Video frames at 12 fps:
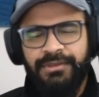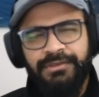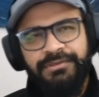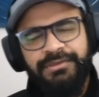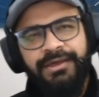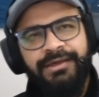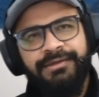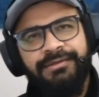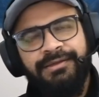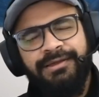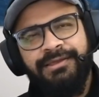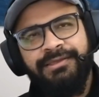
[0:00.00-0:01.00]
Yeah,
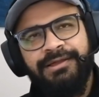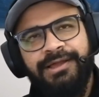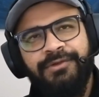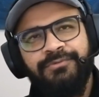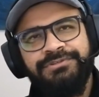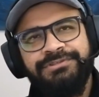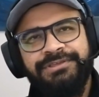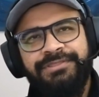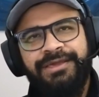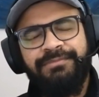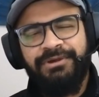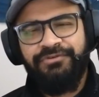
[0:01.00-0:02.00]
I would say
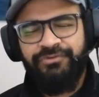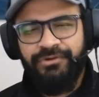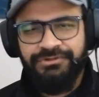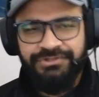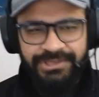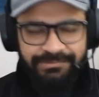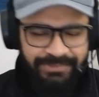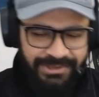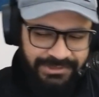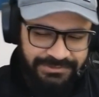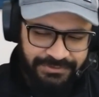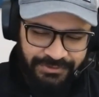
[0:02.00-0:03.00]
that Matryoshka
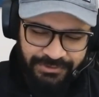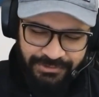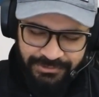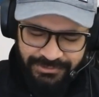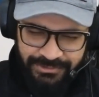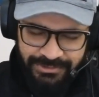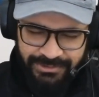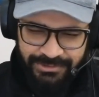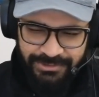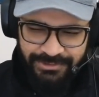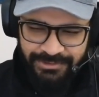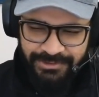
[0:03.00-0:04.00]
embeddings are
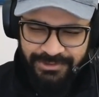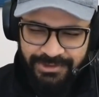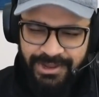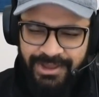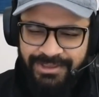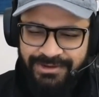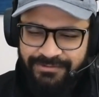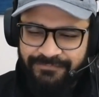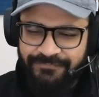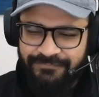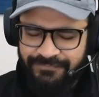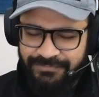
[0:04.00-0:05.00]
kind
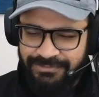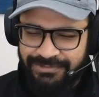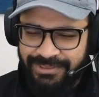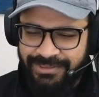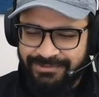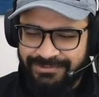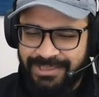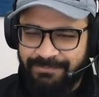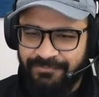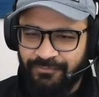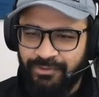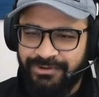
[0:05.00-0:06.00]
of like a type
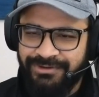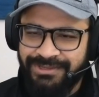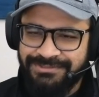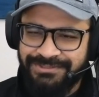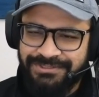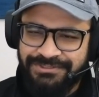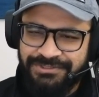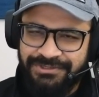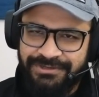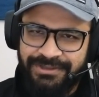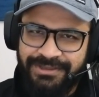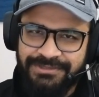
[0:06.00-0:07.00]
of
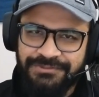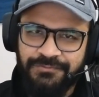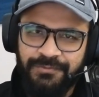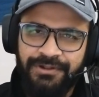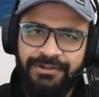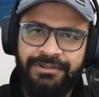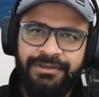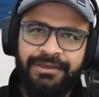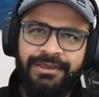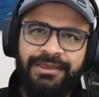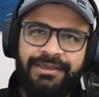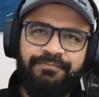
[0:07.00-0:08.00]
quantization as well,
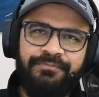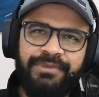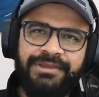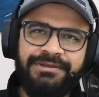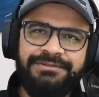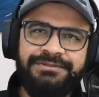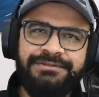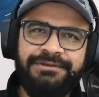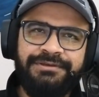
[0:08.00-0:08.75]
because